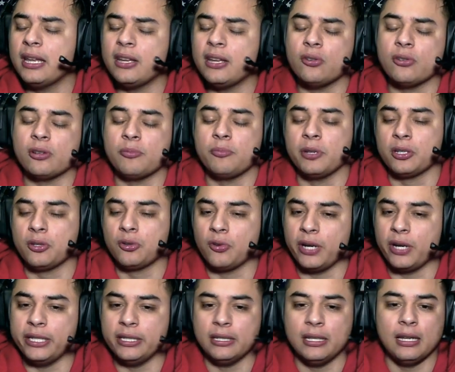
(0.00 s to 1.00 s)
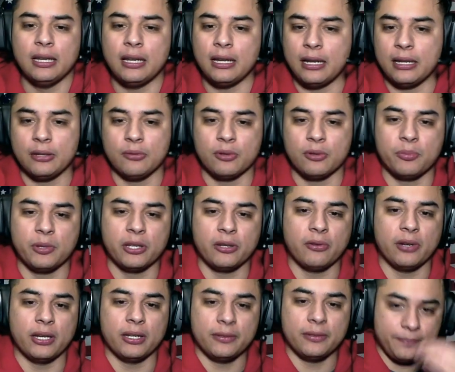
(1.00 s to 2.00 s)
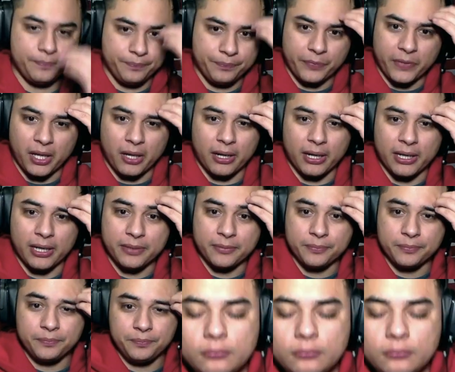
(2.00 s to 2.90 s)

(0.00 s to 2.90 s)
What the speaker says: it would have been great. It would have been great. All right.